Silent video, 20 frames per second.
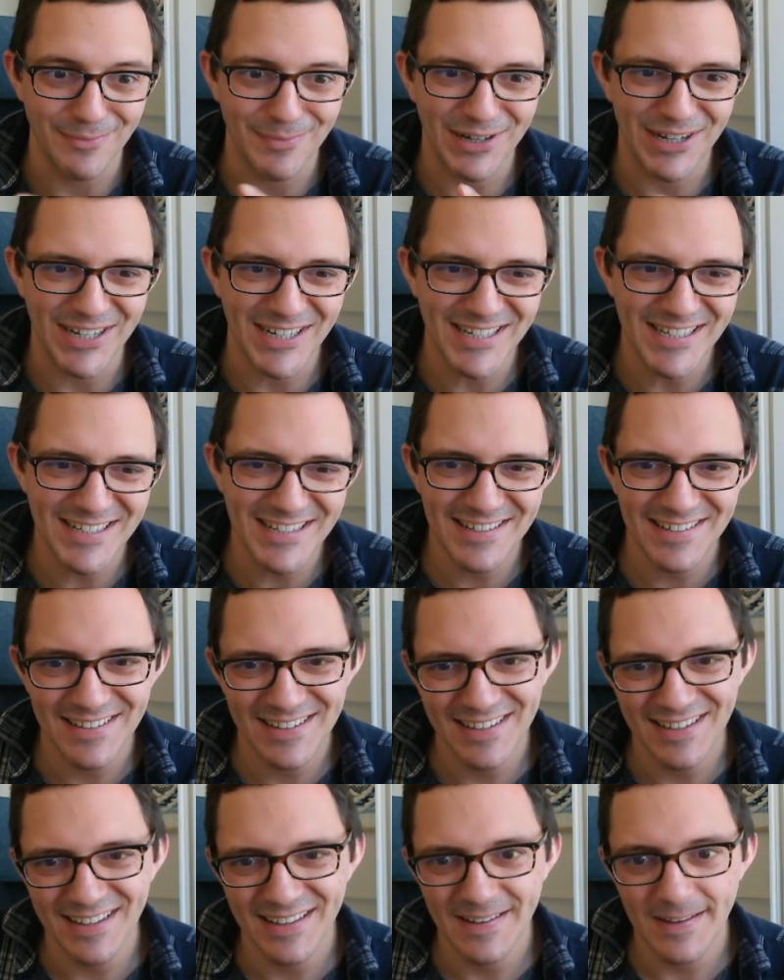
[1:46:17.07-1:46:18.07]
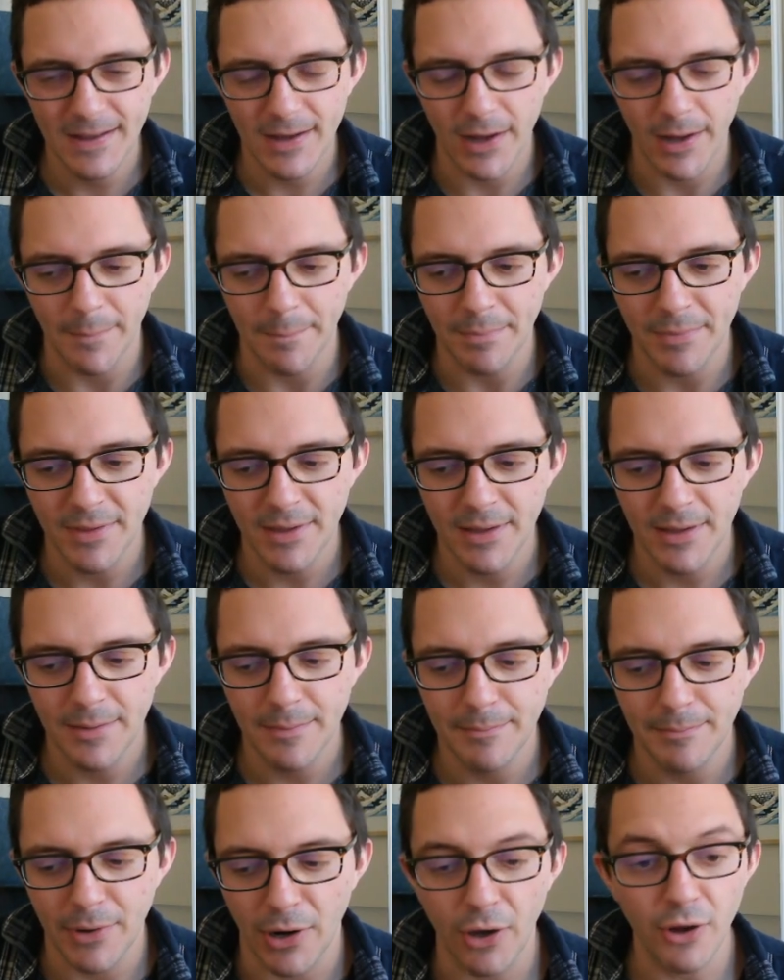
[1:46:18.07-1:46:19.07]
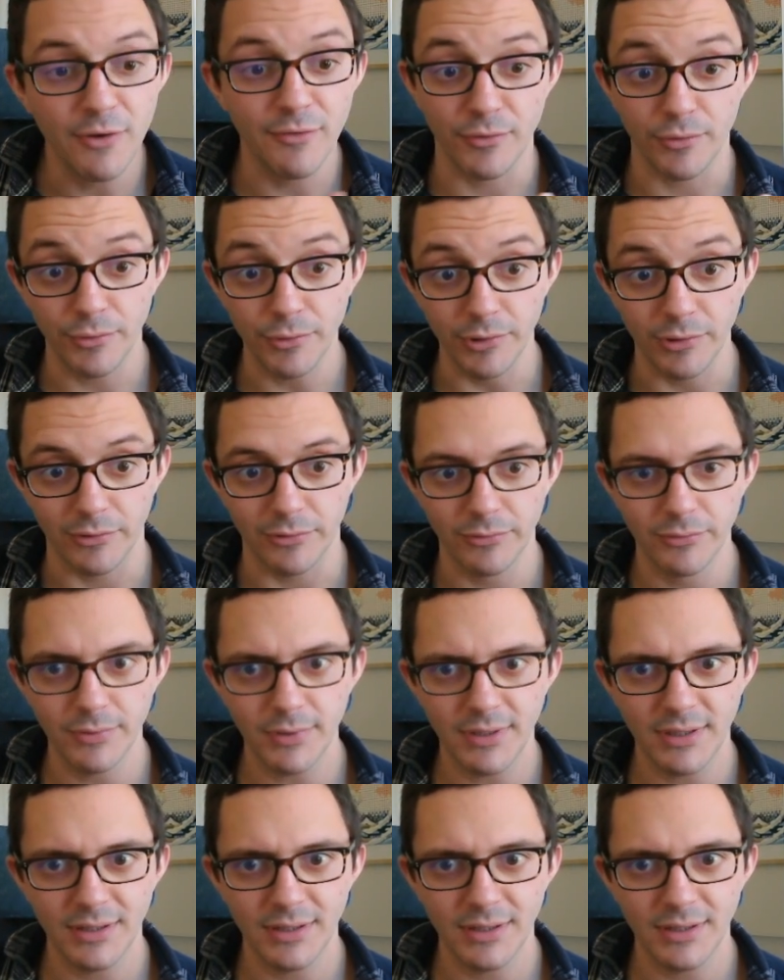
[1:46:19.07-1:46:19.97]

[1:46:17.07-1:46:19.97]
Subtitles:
past. But overall,